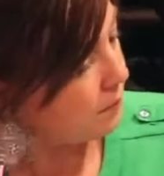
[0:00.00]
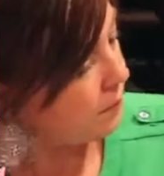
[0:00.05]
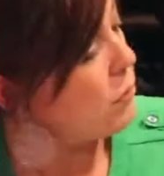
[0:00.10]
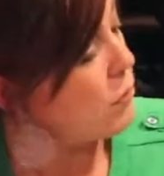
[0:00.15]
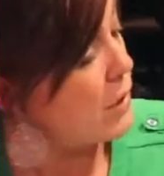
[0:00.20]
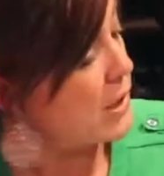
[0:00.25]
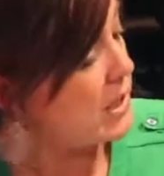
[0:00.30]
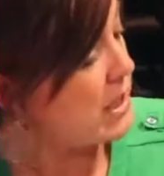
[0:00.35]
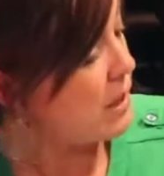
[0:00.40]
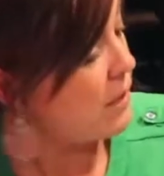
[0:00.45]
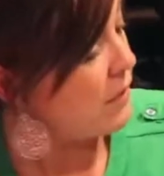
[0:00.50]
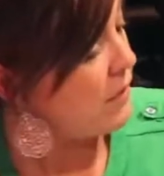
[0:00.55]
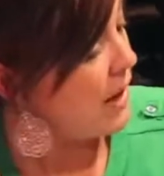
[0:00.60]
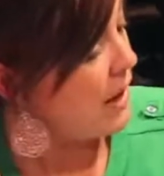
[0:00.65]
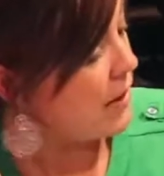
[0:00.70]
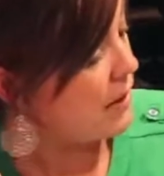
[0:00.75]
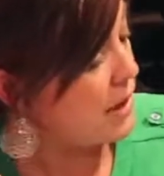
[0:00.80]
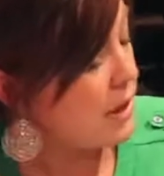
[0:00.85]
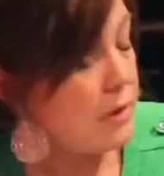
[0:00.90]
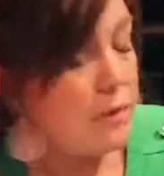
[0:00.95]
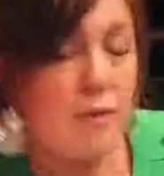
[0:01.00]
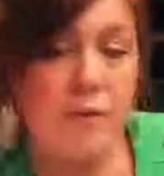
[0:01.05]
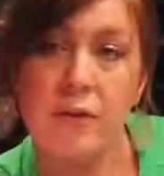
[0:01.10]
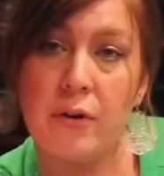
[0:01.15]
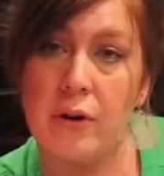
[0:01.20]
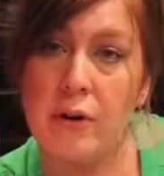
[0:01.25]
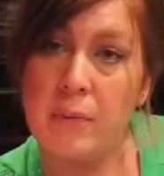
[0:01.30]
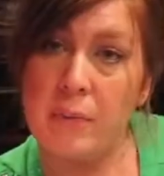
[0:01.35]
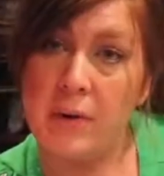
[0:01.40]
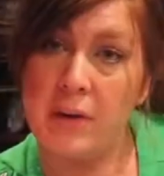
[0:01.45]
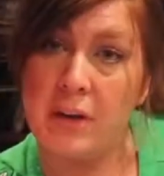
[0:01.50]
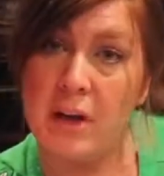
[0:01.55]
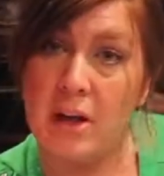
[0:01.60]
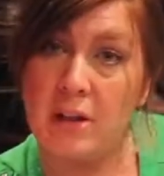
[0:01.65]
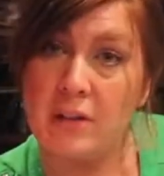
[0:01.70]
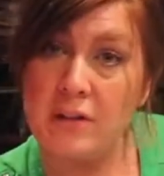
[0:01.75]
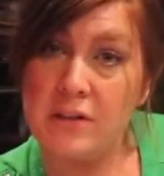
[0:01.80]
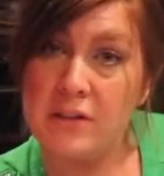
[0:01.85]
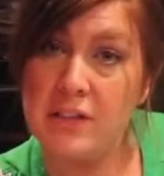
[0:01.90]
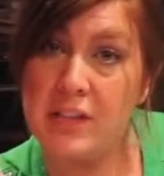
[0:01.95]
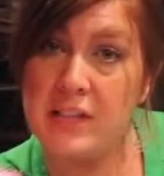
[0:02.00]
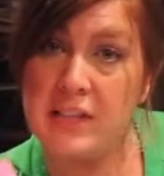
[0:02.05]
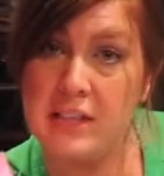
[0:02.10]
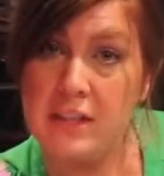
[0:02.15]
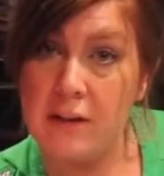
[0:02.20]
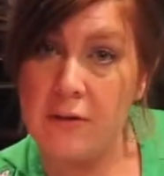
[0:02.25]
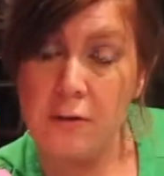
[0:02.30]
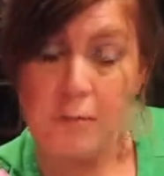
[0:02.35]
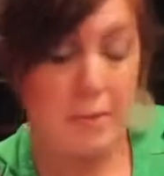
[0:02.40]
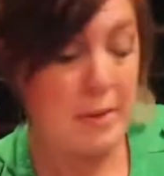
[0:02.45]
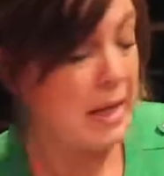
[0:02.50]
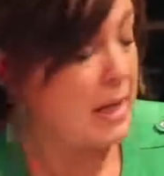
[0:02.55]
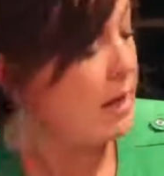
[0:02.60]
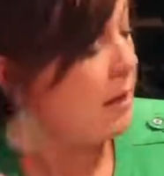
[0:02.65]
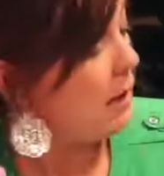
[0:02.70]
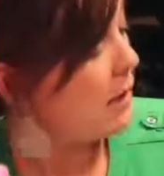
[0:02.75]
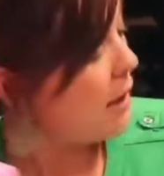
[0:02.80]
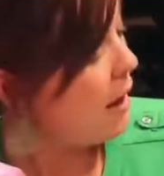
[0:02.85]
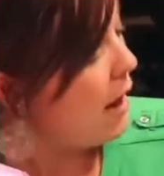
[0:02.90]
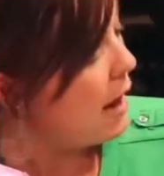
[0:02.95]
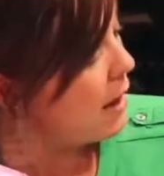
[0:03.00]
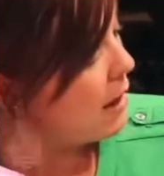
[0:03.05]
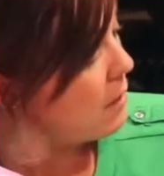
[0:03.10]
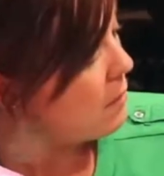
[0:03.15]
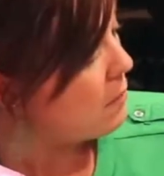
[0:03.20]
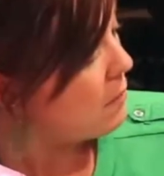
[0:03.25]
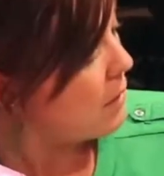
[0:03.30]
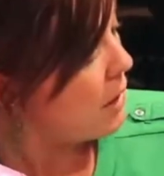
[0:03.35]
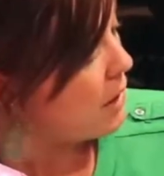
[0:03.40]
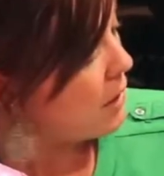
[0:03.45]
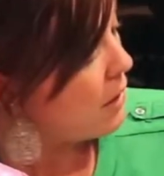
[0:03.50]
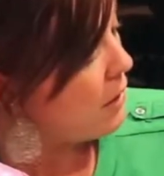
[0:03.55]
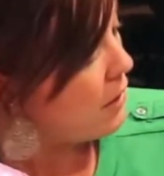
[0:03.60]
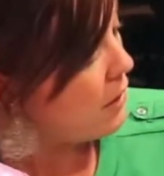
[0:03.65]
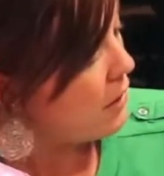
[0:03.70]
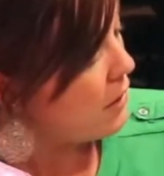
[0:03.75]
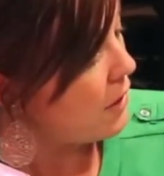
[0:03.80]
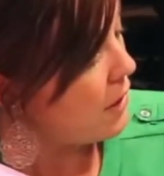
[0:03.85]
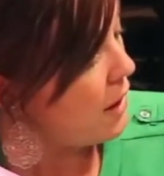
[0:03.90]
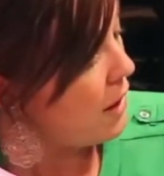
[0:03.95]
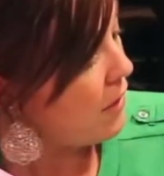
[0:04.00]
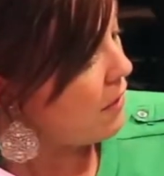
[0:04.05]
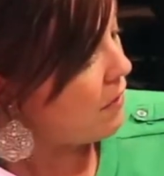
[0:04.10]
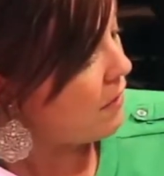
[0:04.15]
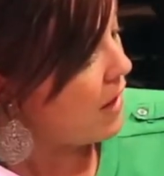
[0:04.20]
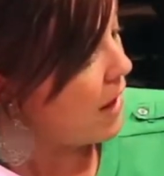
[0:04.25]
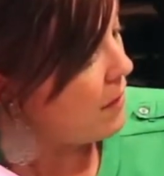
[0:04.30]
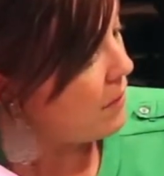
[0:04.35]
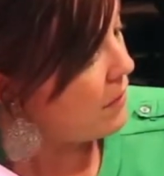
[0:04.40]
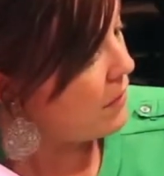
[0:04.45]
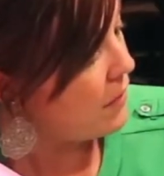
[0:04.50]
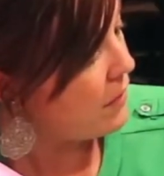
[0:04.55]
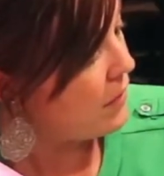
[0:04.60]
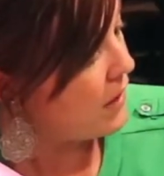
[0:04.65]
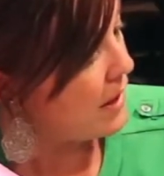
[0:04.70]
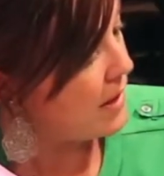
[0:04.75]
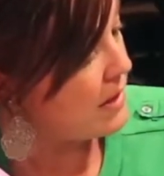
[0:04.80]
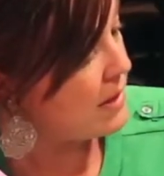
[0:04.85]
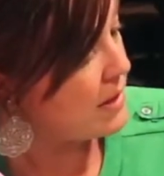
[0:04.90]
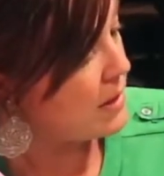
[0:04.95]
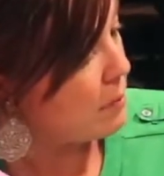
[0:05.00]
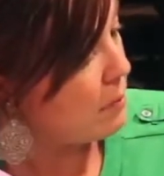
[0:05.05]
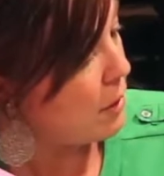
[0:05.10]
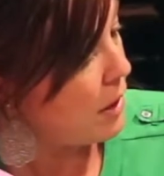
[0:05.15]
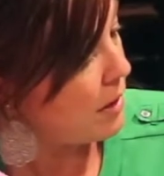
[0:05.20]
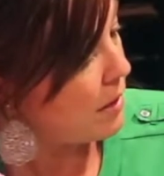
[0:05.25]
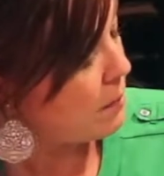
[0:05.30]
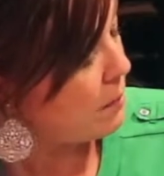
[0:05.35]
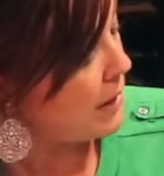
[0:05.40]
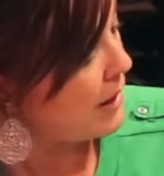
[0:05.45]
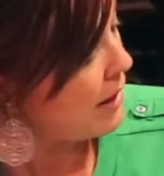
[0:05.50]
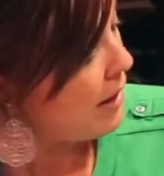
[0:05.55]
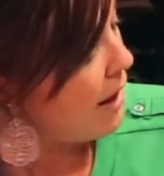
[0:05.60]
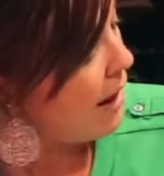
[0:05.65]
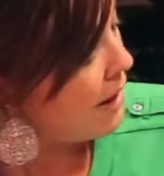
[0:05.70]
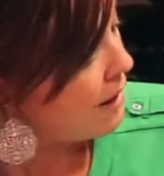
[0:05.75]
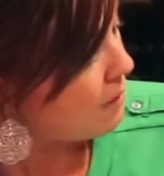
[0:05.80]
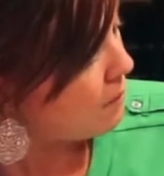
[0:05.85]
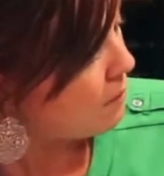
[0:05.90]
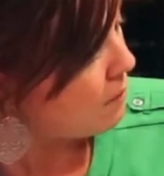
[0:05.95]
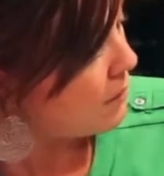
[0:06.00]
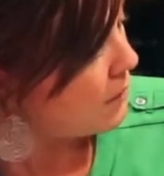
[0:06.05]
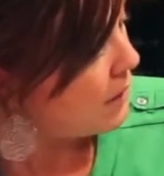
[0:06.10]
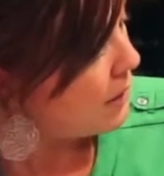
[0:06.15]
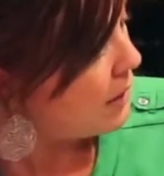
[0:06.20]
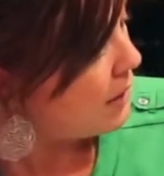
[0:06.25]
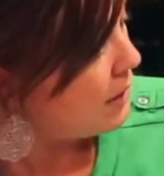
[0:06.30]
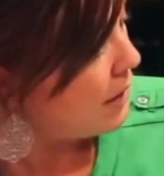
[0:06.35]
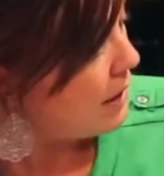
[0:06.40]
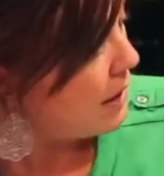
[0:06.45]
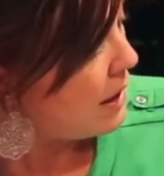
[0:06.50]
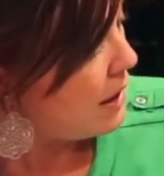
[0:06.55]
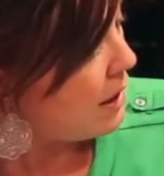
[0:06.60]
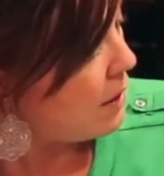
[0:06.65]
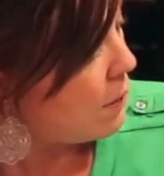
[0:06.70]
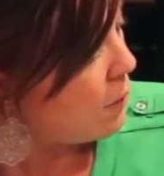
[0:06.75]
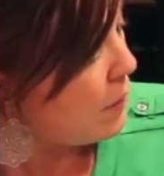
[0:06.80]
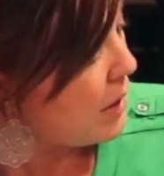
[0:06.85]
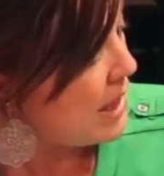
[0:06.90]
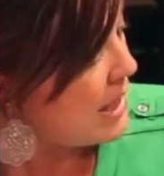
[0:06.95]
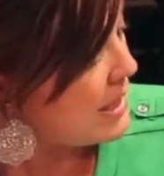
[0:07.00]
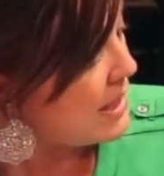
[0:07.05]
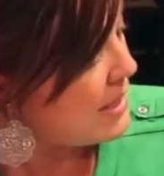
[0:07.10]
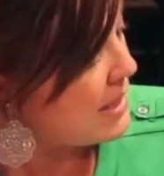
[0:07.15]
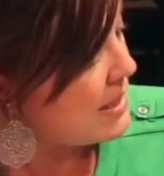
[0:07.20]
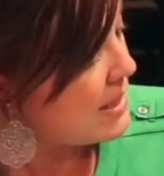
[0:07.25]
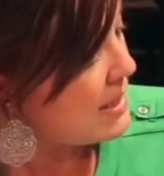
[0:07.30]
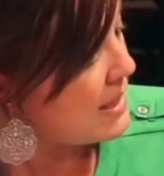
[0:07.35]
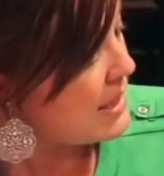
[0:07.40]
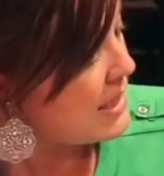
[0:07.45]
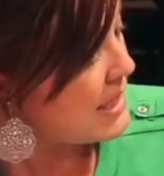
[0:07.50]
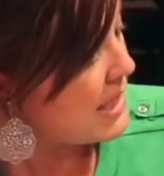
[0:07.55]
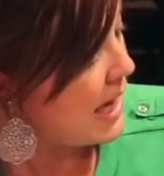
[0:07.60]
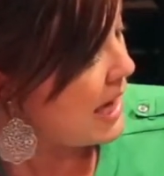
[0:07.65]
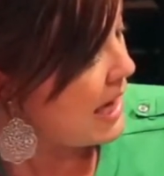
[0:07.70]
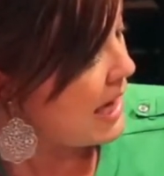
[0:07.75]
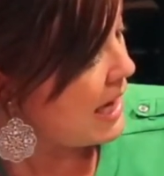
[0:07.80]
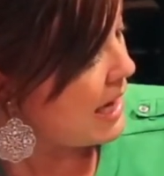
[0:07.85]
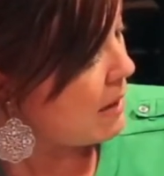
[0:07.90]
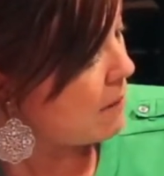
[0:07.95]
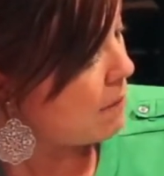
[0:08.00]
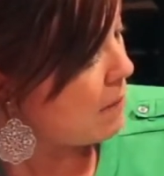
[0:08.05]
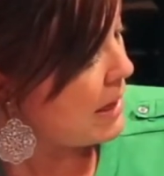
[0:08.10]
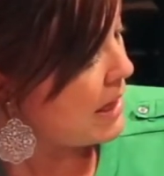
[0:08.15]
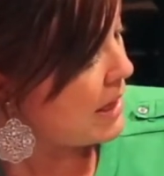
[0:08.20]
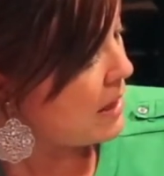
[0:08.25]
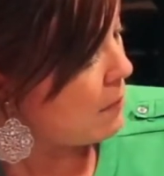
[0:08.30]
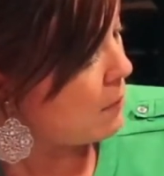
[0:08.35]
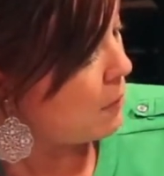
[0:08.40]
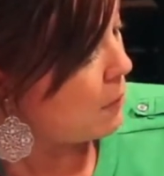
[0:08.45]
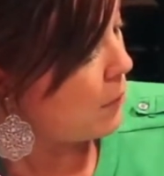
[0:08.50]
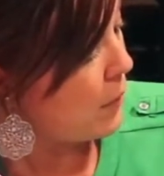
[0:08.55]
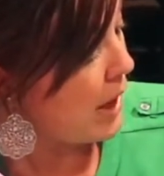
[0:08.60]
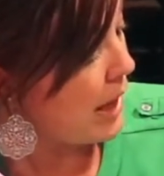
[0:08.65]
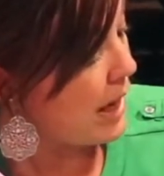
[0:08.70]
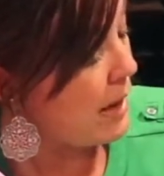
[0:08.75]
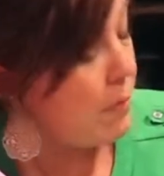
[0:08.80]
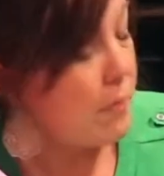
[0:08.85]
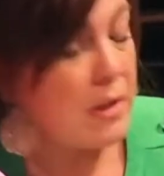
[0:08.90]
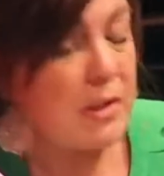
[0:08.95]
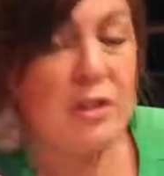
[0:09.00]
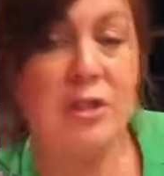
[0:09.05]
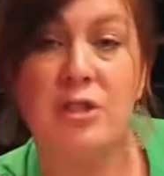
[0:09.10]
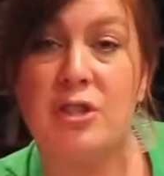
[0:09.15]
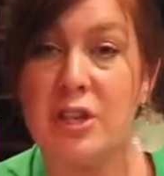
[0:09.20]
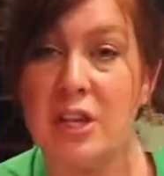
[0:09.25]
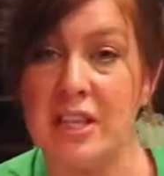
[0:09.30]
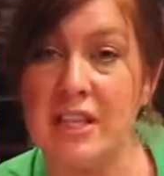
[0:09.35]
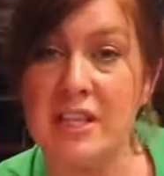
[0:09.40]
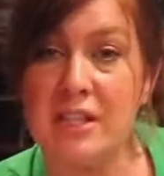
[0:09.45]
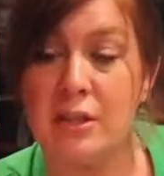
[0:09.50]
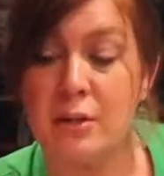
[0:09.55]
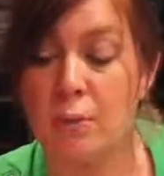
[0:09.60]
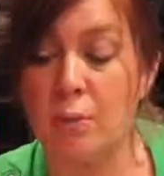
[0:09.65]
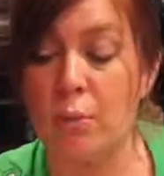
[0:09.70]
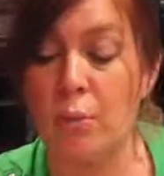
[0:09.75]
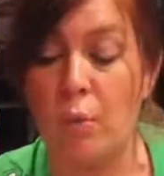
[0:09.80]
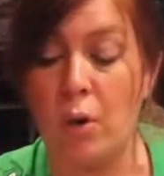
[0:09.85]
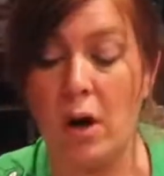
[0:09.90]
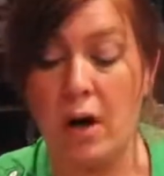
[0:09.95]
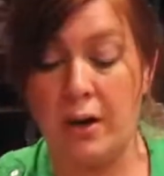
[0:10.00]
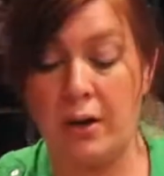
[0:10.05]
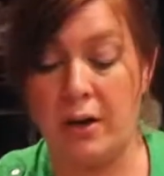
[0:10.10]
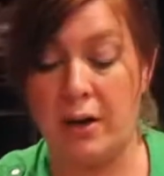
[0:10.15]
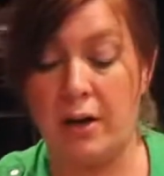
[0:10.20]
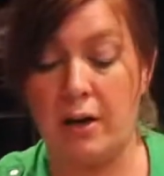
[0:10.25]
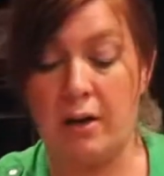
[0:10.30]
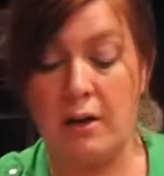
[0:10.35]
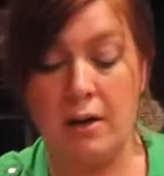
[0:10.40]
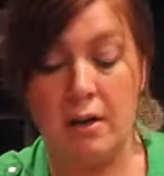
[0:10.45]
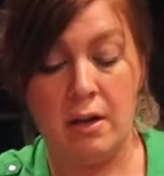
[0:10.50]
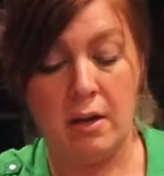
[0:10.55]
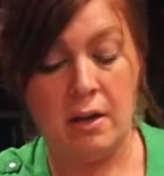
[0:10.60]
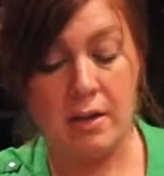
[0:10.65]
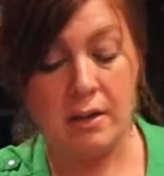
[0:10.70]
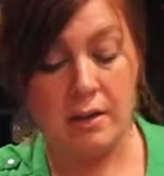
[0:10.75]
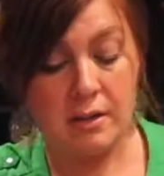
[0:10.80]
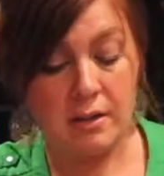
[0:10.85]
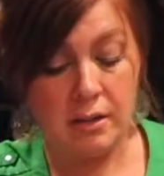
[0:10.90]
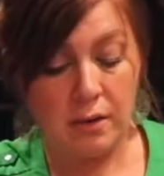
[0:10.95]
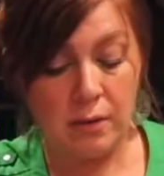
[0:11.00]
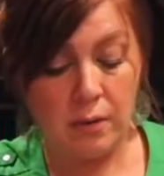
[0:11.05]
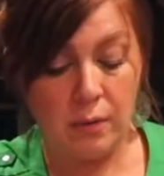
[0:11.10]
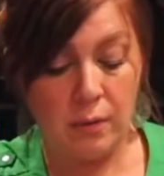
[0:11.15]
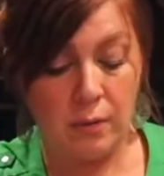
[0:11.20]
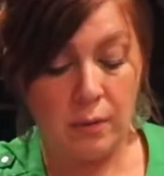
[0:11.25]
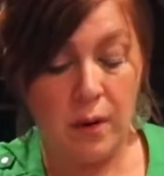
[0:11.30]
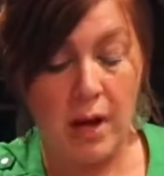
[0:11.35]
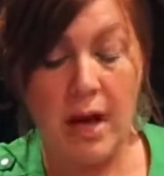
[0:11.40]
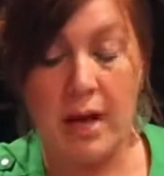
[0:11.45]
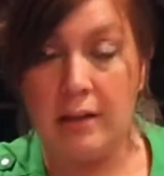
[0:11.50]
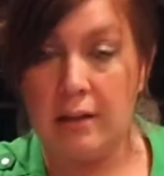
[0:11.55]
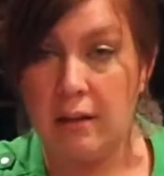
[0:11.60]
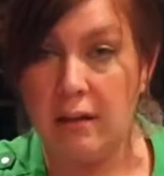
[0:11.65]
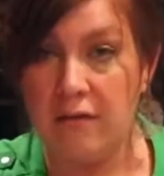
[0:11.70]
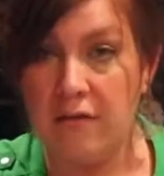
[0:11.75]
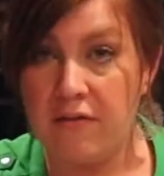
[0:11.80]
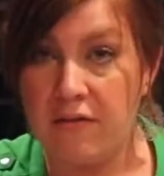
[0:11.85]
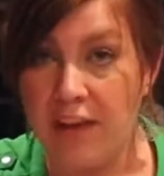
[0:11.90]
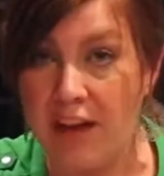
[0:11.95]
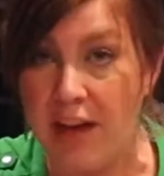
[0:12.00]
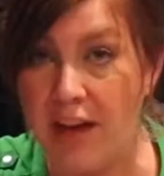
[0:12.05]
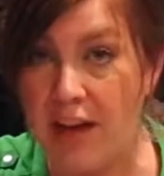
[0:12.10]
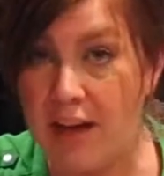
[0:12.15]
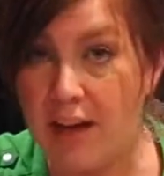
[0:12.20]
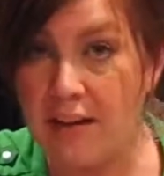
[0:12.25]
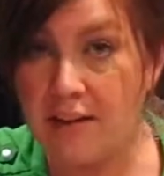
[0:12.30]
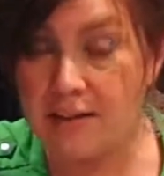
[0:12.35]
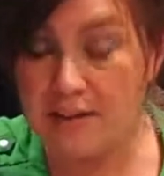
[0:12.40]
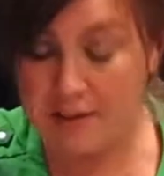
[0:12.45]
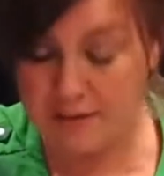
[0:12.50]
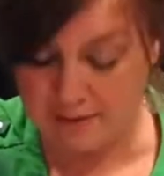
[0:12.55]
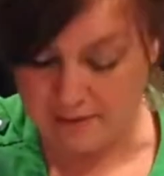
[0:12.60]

Retail value, $31. It's another pick item, another FabFitFun surprise pick item. Erase the day and makeup away with just water. So I love that.